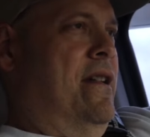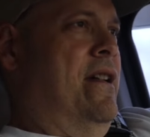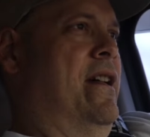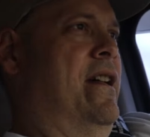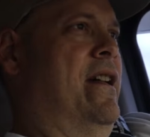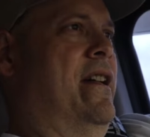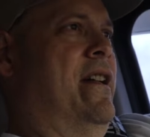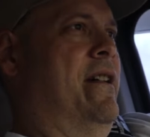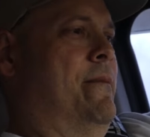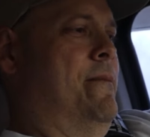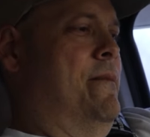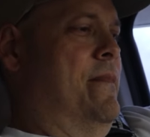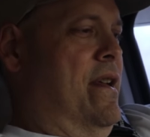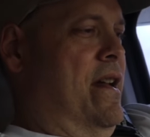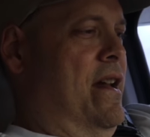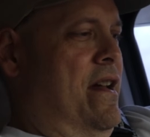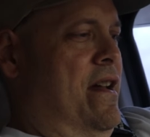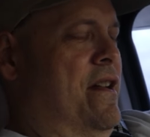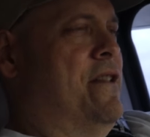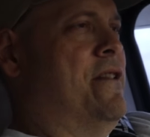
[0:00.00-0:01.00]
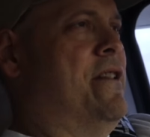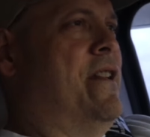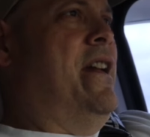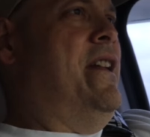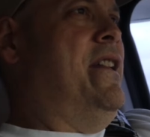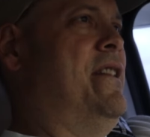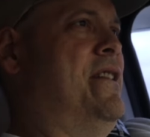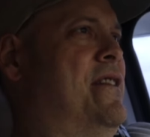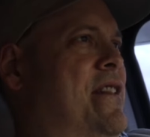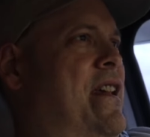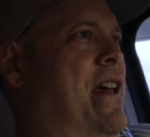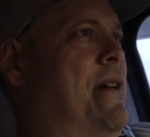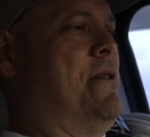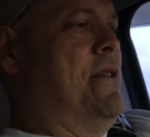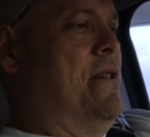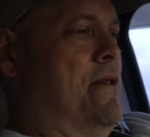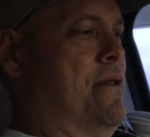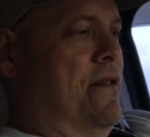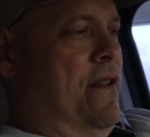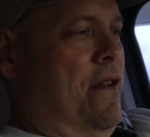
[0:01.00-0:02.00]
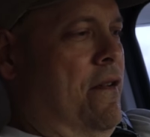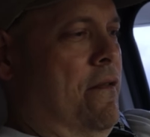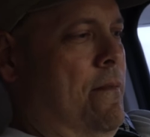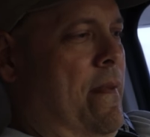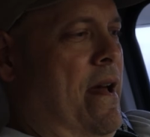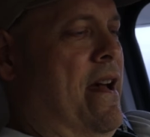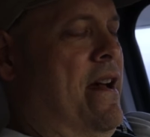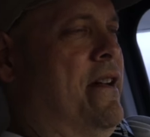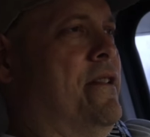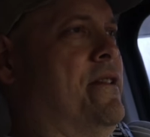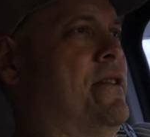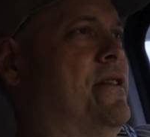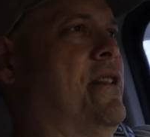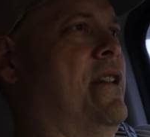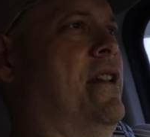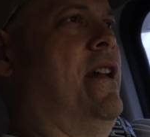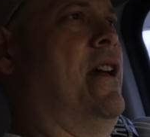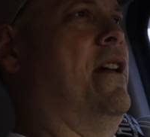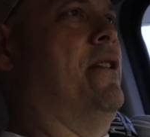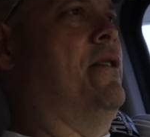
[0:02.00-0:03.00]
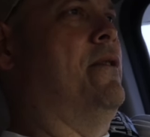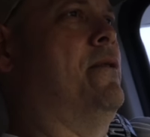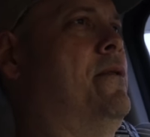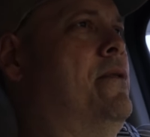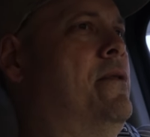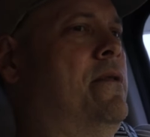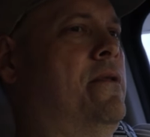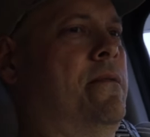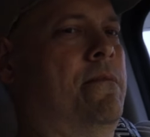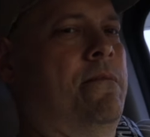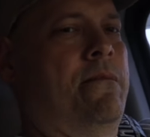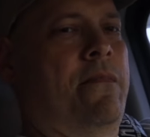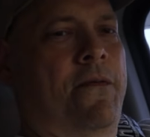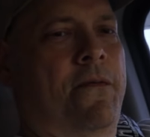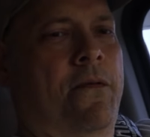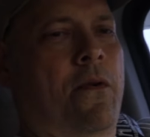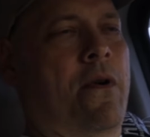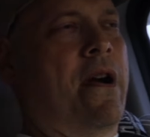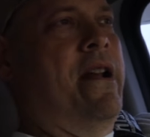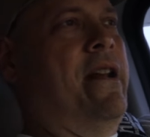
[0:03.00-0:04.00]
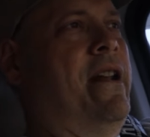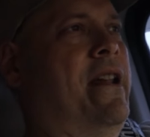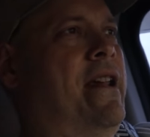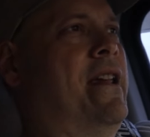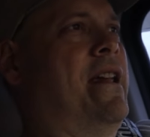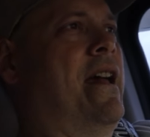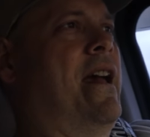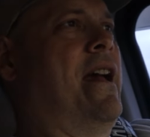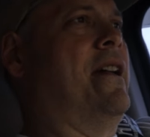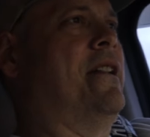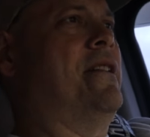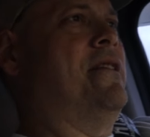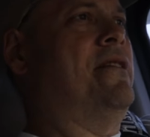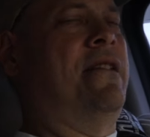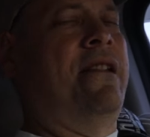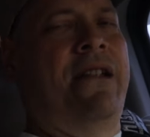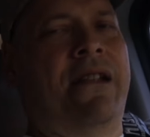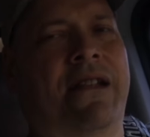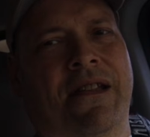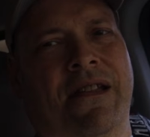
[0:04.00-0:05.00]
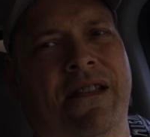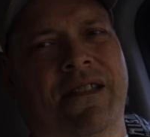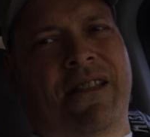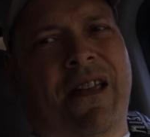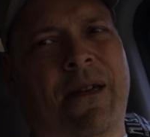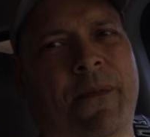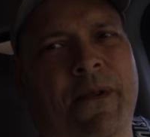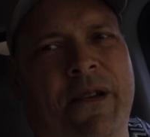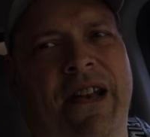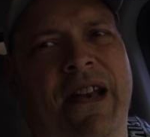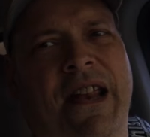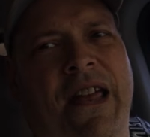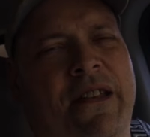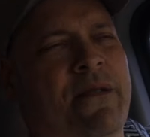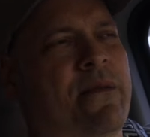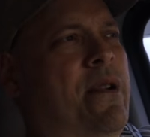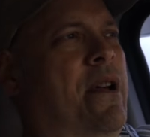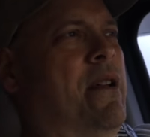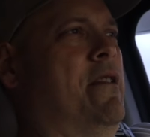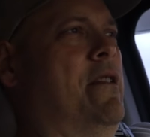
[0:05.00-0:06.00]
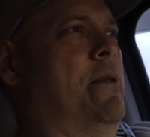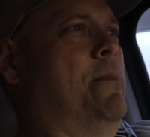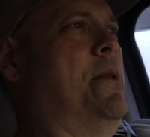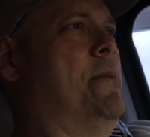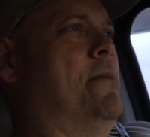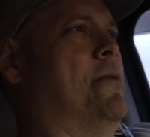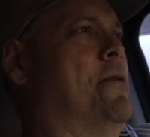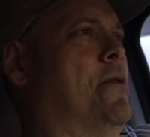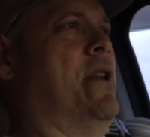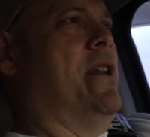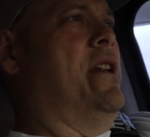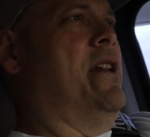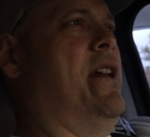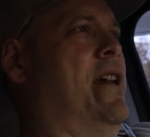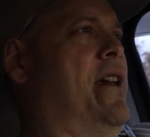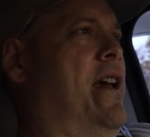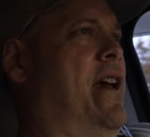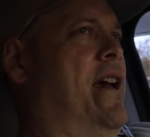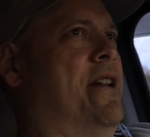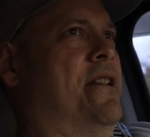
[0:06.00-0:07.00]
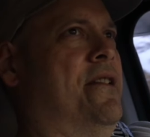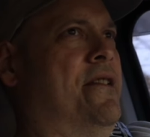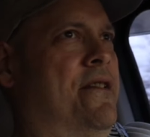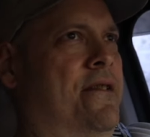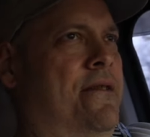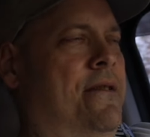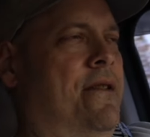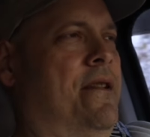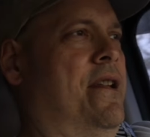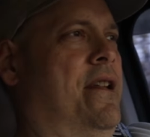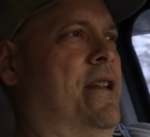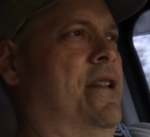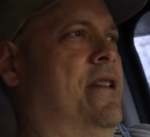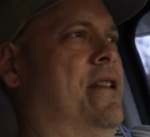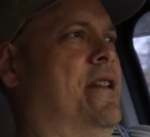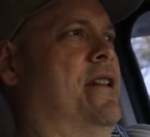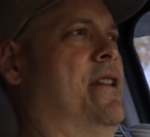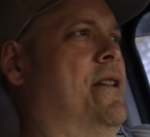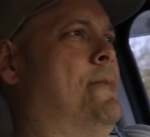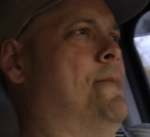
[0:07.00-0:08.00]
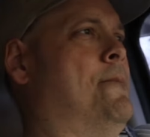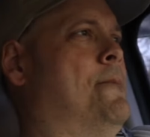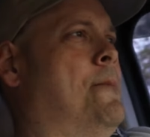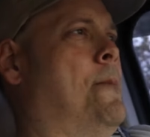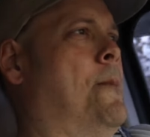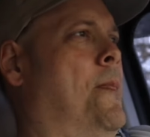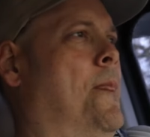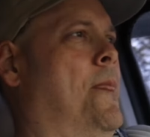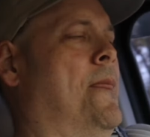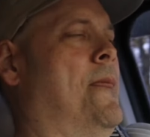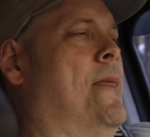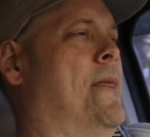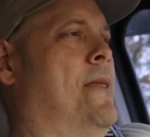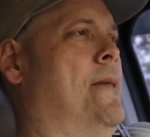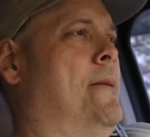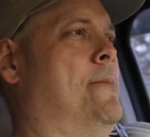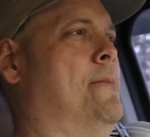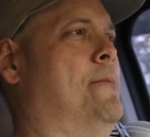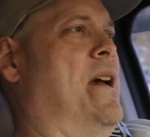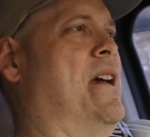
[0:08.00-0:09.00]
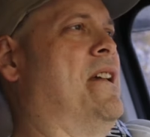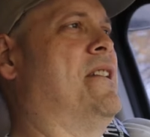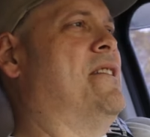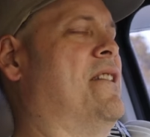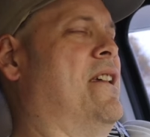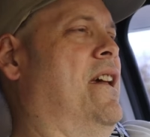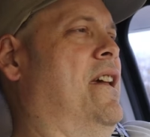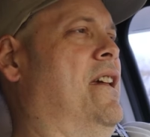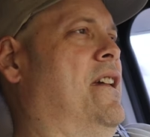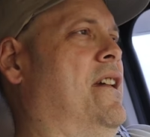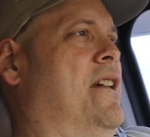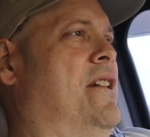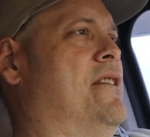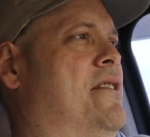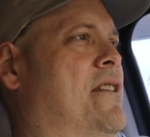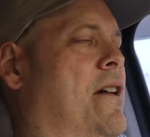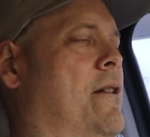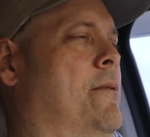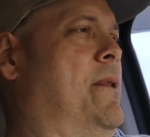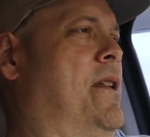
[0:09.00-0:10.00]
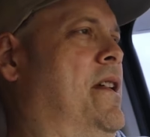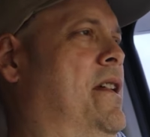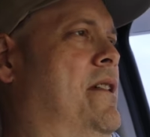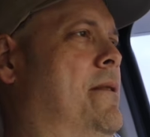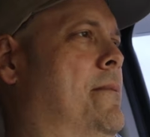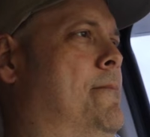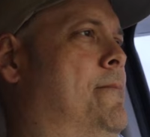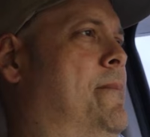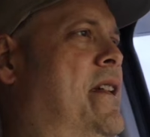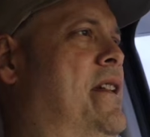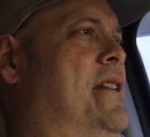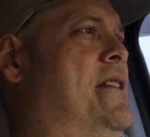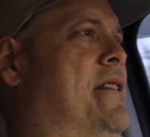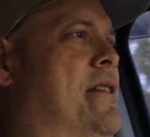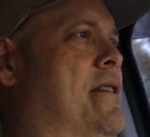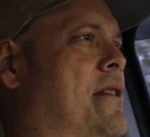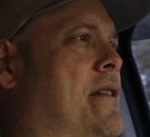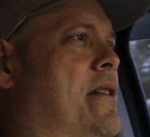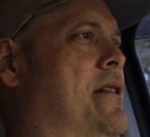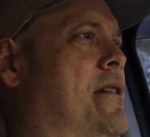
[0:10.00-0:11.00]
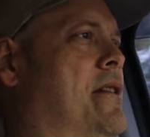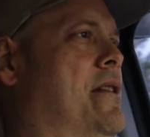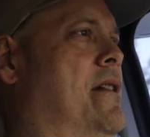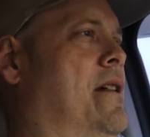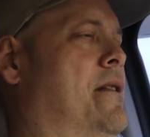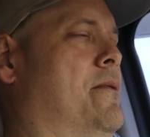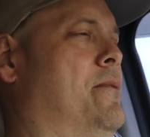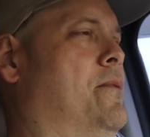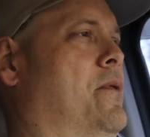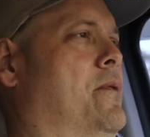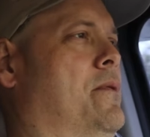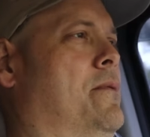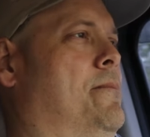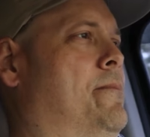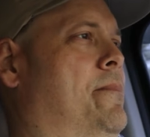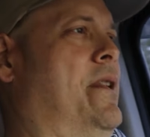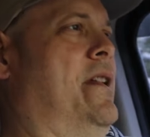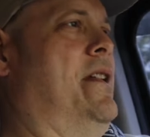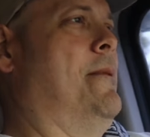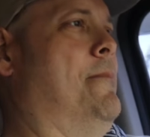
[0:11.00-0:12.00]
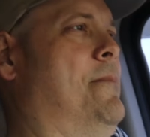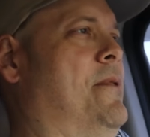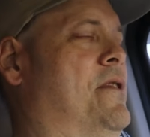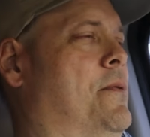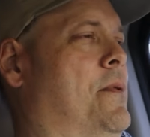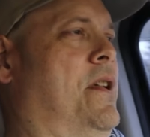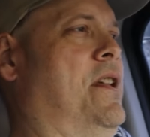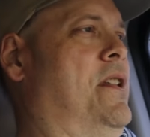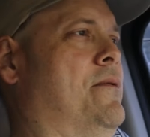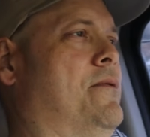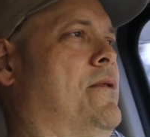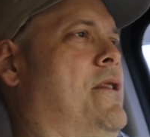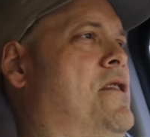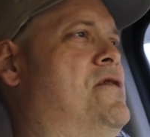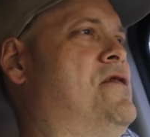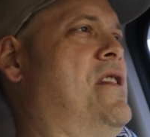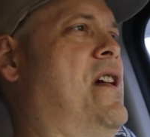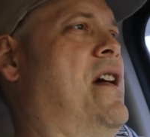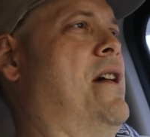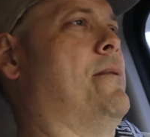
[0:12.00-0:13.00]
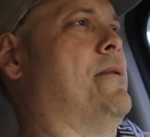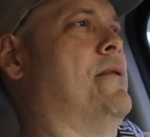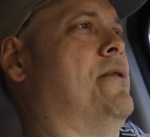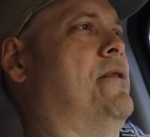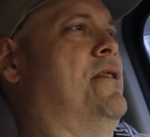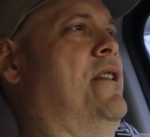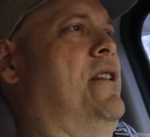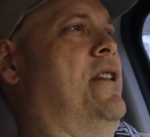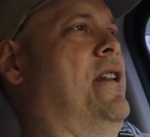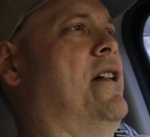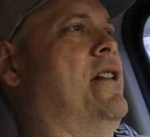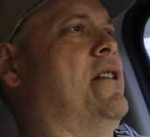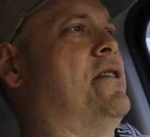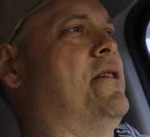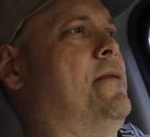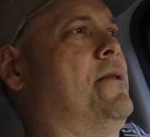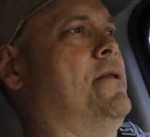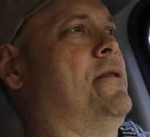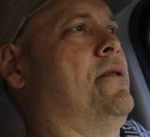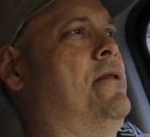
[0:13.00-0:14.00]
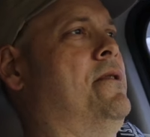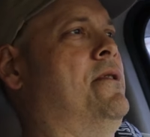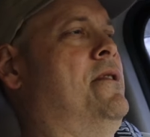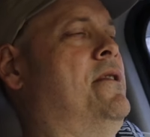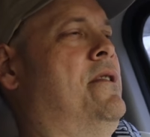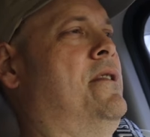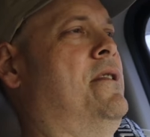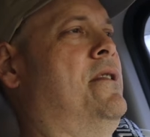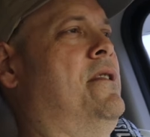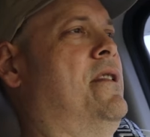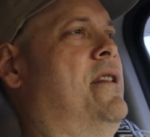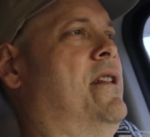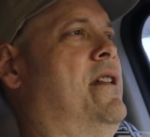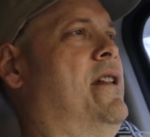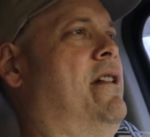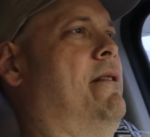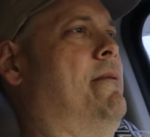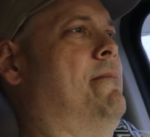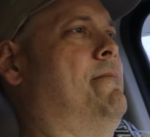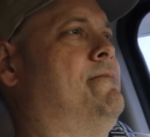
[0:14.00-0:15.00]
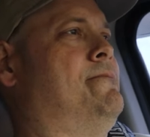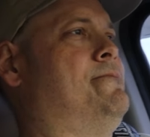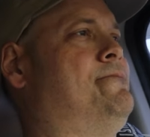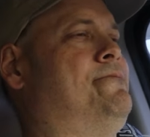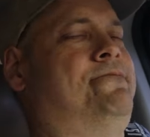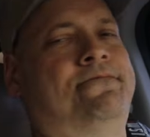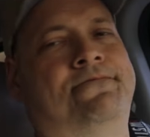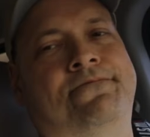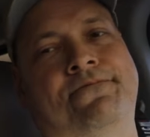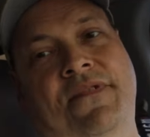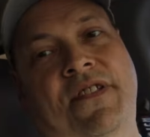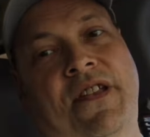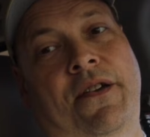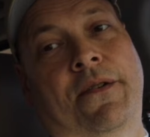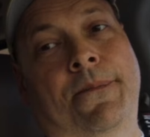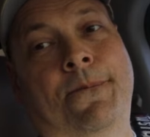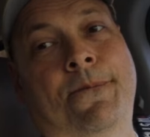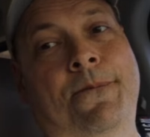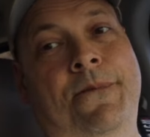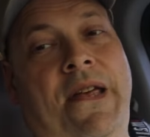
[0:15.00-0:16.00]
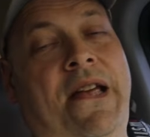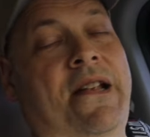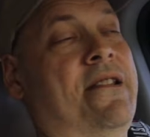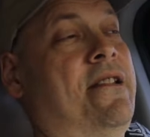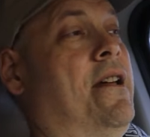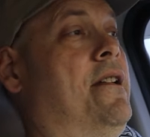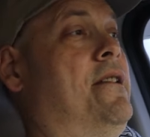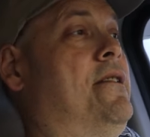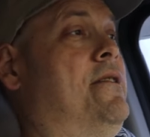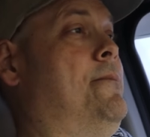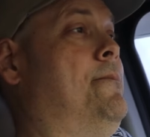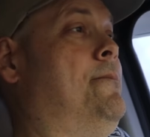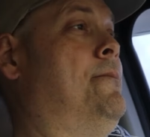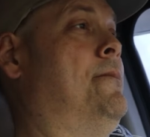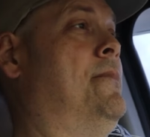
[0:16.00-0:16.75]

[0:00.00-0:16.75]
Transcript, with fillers: um, I got one hundred eighty-seven or so miles to go before I need gas, so I'm going to get down the road a little bit before I get gas. And uh, best thing is I'll meet, beat the, I will be in between rush hours in Knoxville. Um, so that's awesome.